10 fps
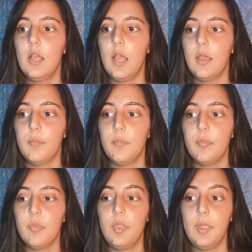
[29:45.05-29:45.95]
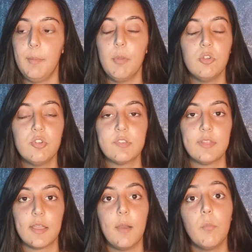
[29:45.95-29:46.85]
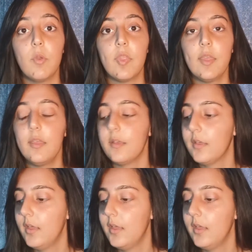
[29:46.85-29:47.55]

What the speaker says: the emotions that come with it.